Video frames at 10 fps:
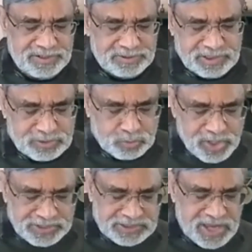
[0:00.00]
So there's
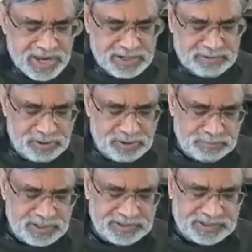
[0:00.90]
one sign or
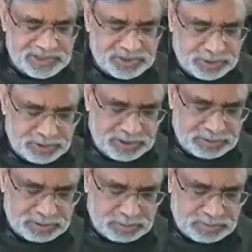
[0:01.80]
one test you
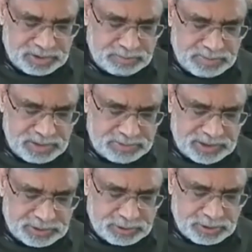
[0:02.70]
need to
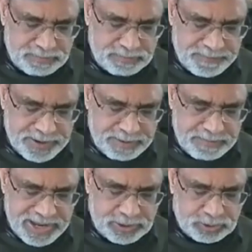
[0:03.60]
remember. It's called
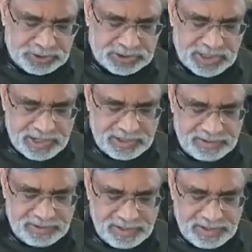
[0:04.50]
Marion sign.